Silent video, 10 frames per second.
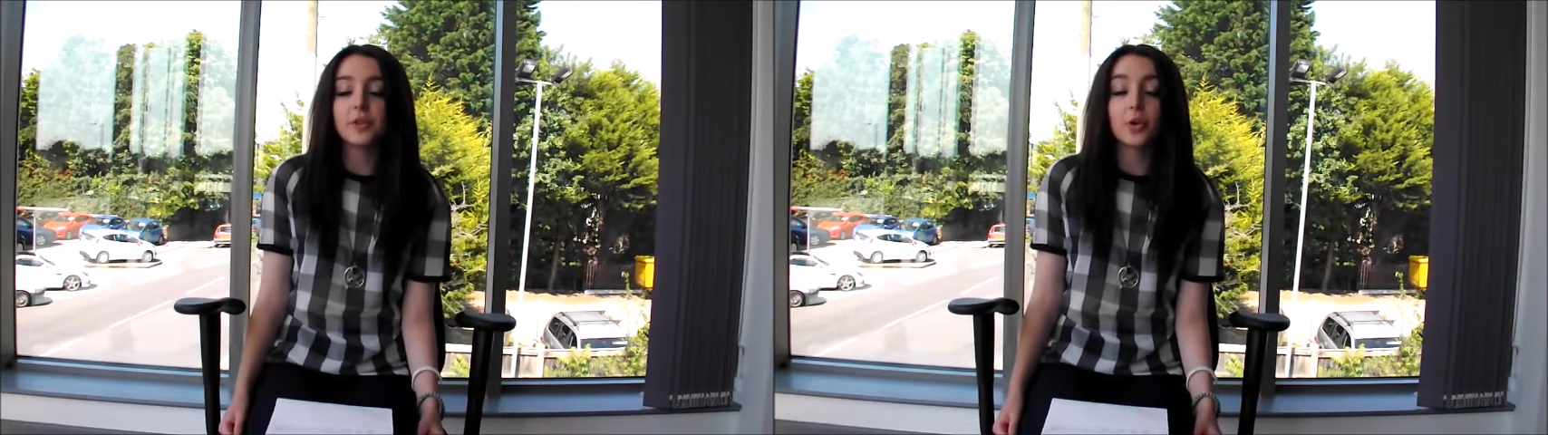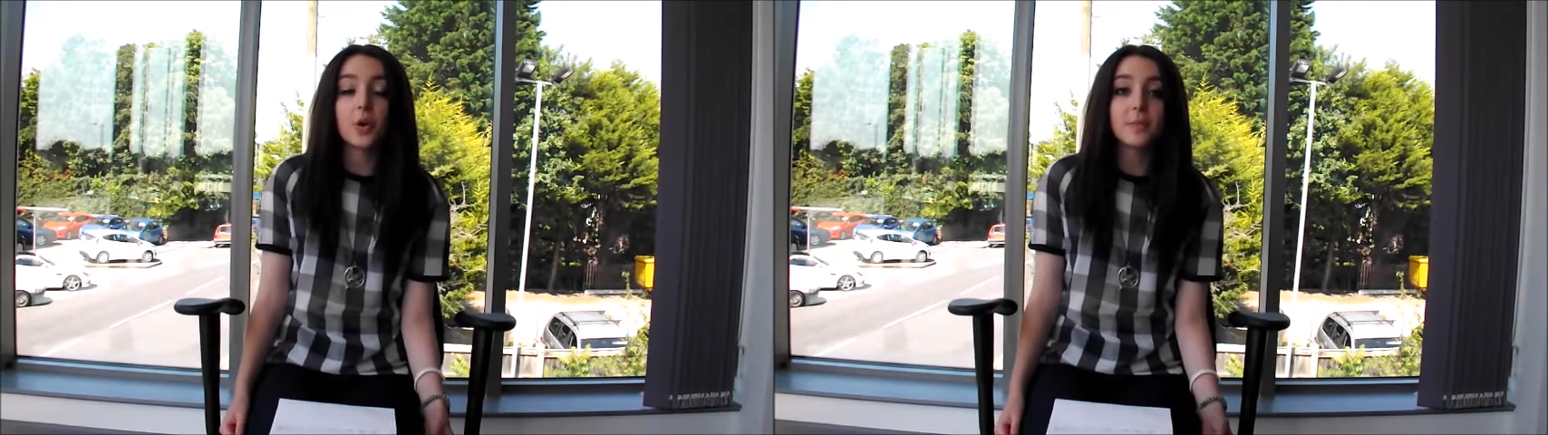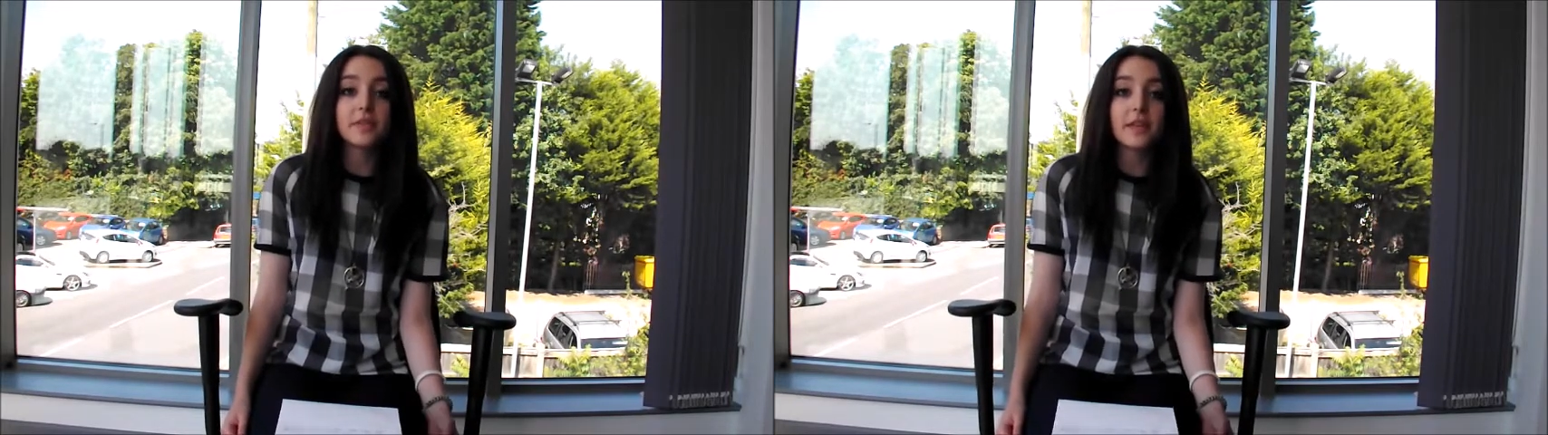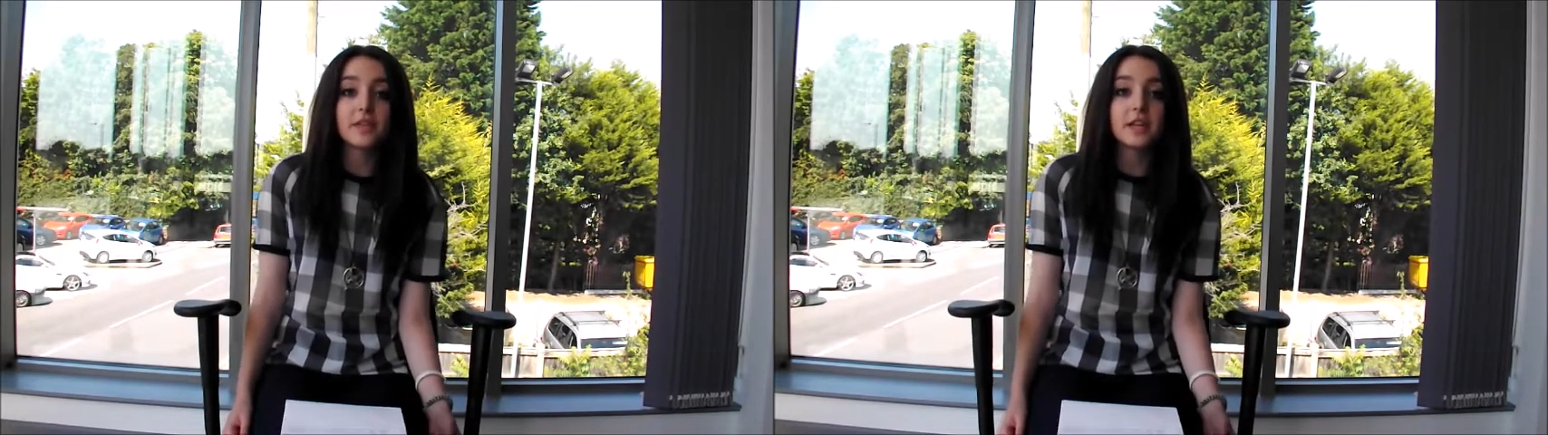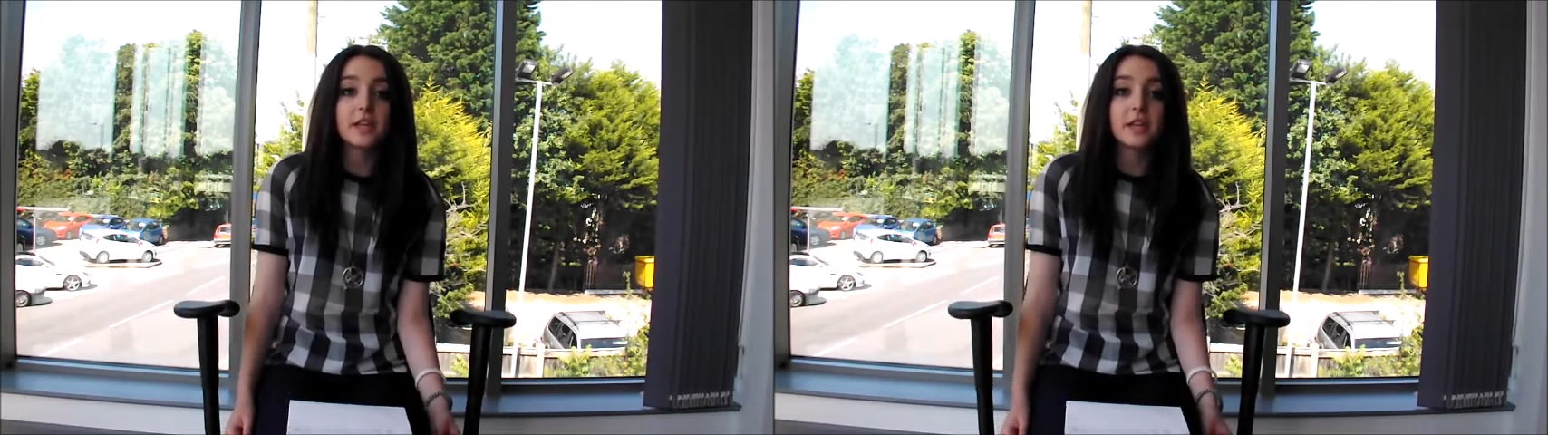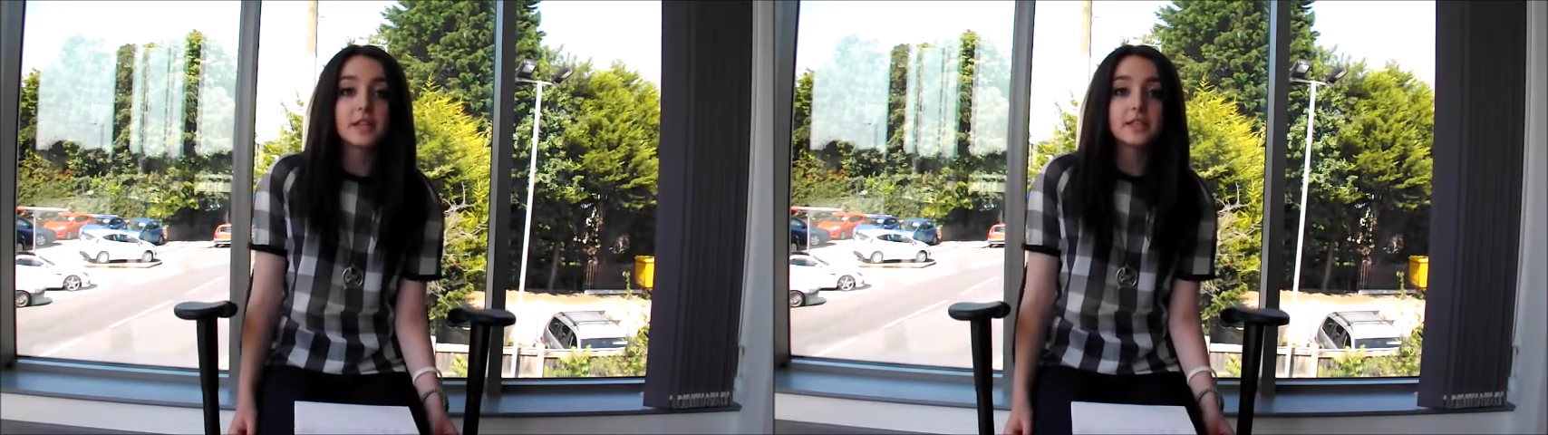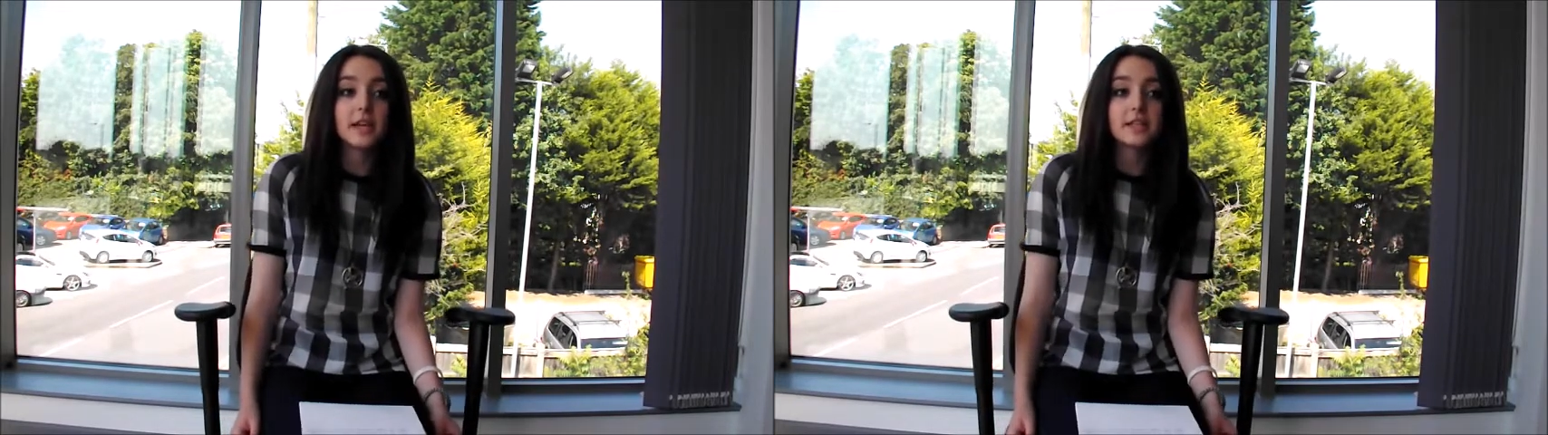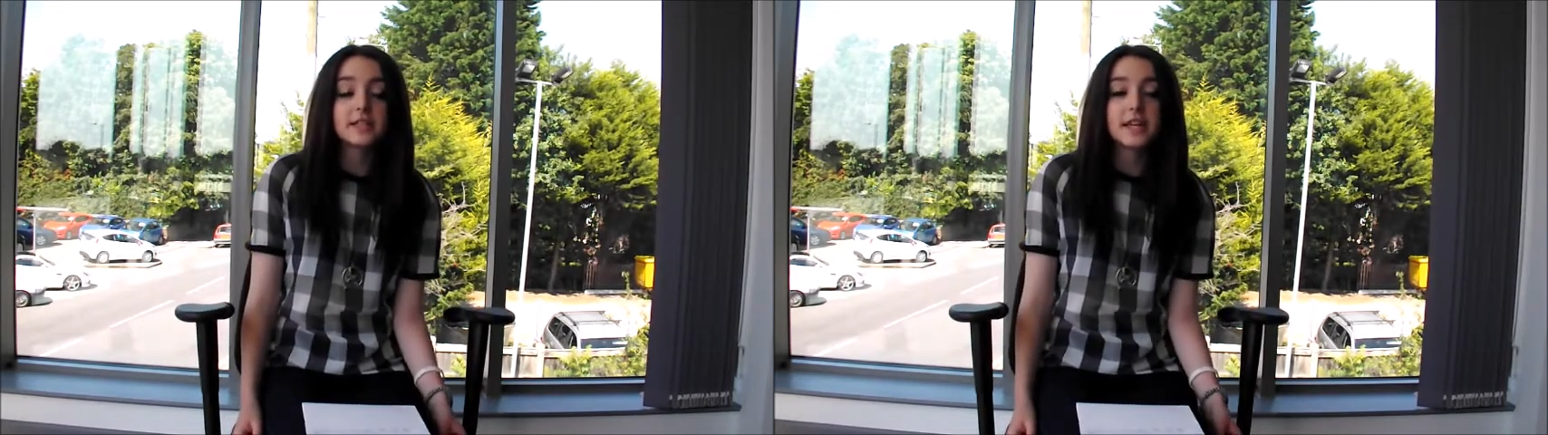equipment that they need,
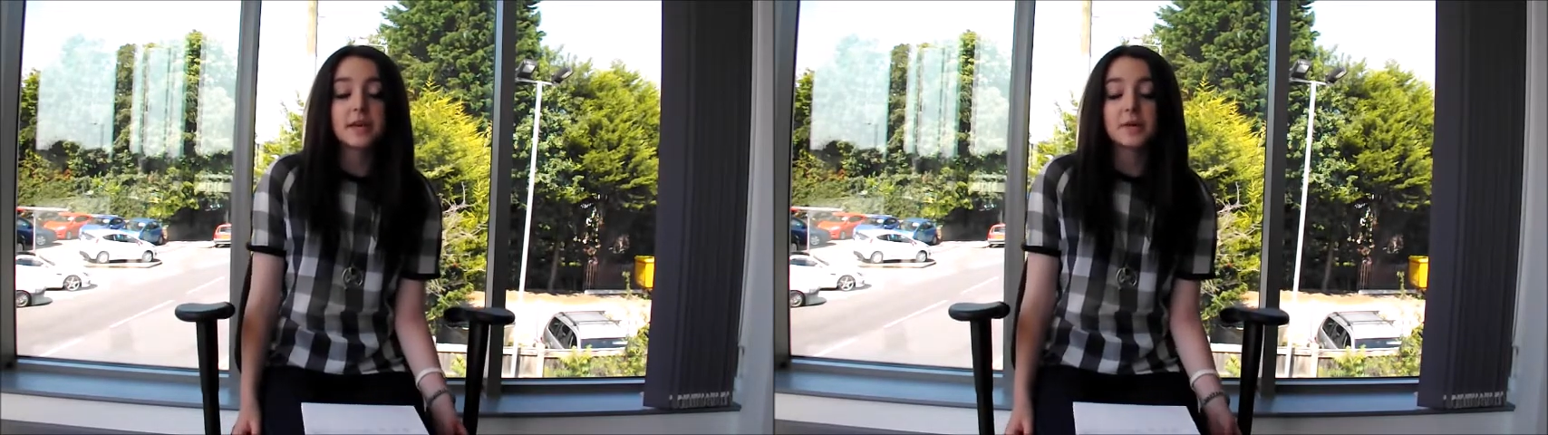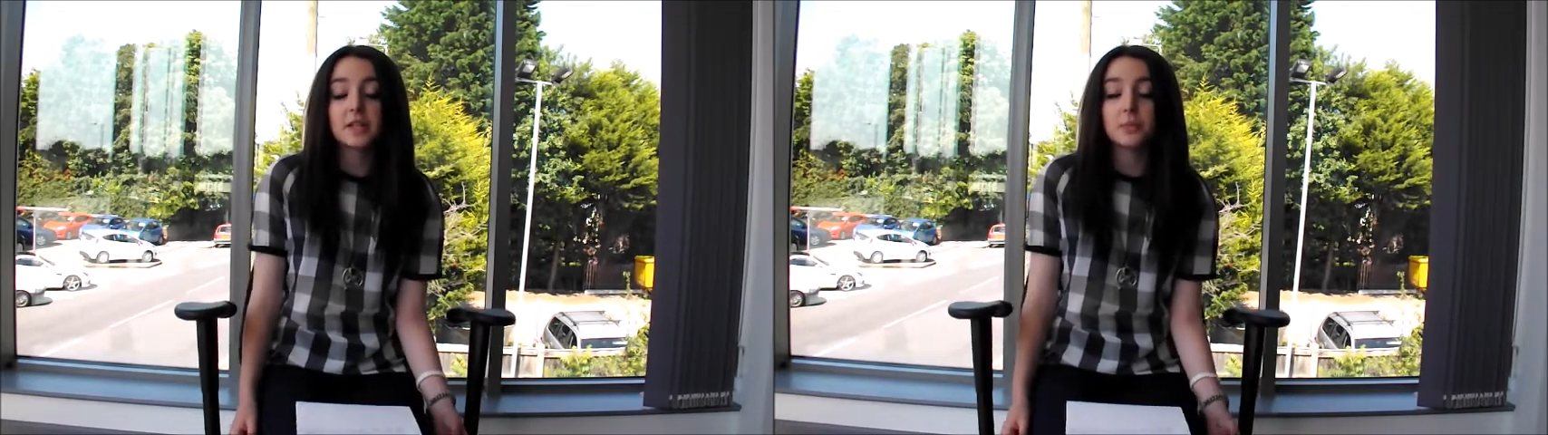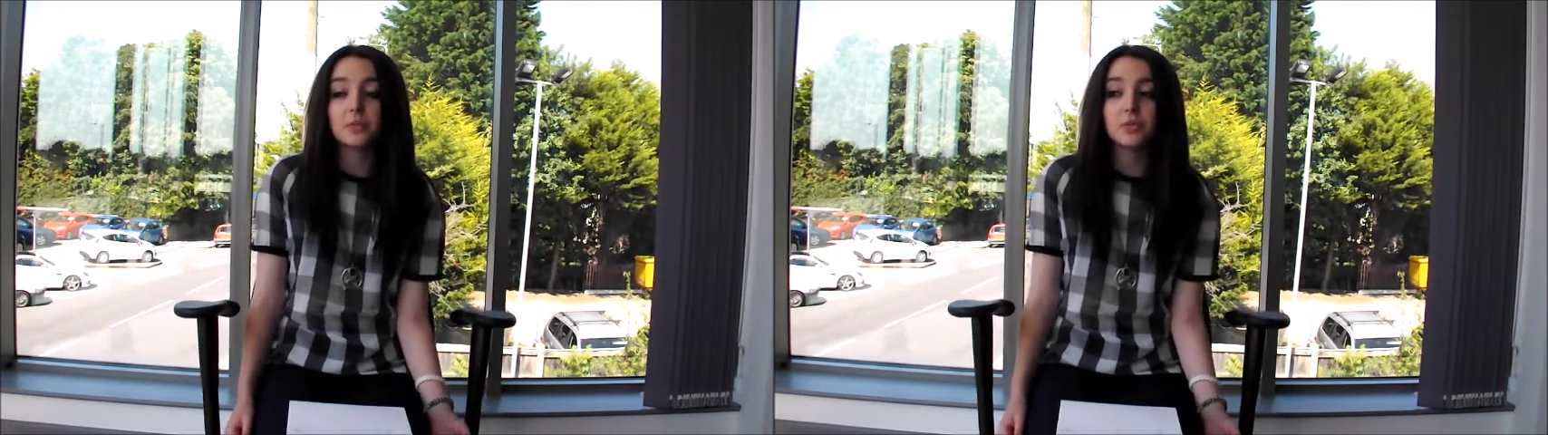entertainment like